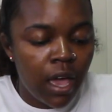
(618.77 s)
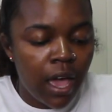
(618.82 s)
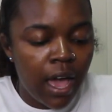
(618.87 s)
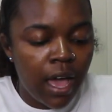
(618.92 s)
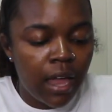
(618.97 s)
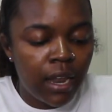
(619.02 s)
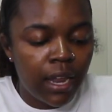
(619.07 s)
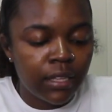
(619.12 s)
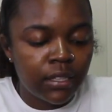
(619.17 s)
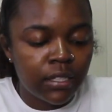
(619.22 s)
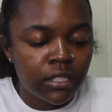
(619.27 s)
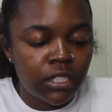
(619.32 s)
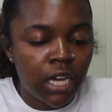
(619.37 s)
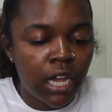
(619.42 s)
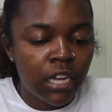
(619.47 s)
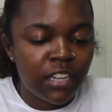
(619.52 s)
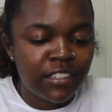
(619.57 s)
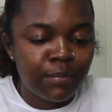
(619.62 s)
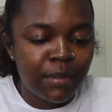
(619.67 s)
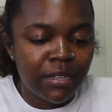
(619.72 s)
I like to
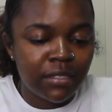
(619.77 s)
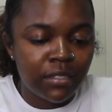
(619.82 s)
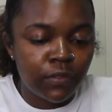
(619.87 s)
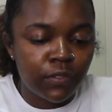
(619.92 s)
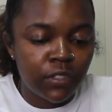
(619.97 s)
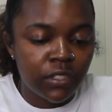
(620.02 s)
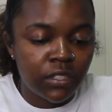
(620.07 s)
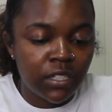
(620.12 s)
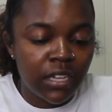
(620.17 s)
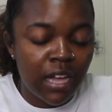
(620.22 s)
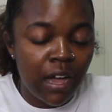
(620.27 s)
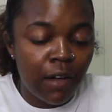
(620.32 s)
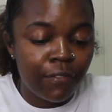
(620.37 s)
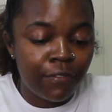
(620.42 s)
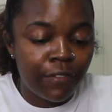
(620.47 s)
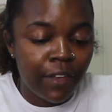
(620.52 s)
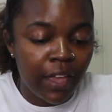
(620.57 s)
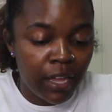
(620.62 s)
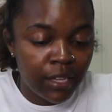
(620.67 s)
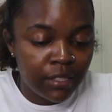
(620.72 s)
challenge myself to see how
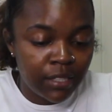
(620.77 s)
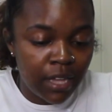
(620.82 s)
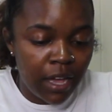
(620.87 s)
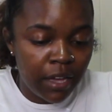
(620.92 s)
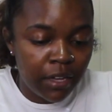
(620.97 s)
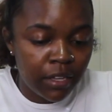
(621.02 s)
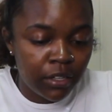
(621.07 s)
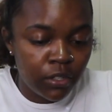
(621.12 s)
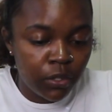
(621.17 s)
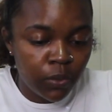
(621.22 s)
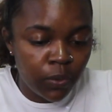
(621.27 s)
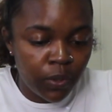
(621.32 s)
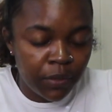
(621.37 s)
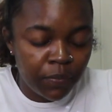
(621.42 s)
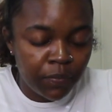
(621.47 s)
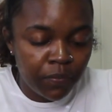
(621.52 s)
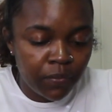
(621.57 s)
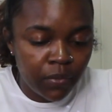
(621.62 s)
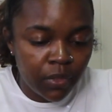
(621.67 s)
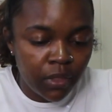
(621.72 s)
fast I can do
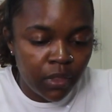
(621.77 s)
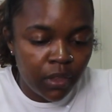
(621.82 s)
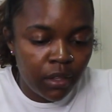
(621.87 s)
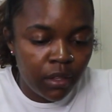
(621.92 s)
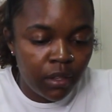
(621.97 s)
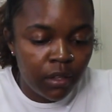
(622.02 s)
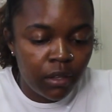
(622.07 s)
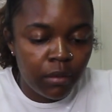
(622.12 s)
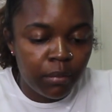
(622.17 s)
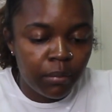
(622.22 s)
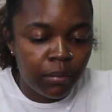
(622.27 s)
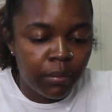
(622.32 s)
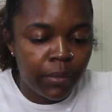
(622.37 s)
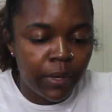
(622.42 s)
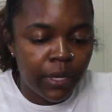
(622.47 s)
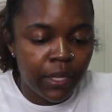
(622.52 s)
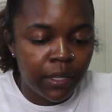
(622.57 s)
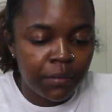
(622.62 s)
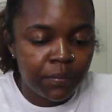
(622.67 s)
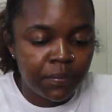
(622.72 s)
it,
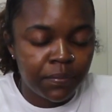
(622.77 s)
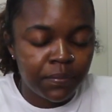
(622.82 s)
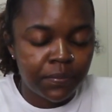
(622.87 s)
but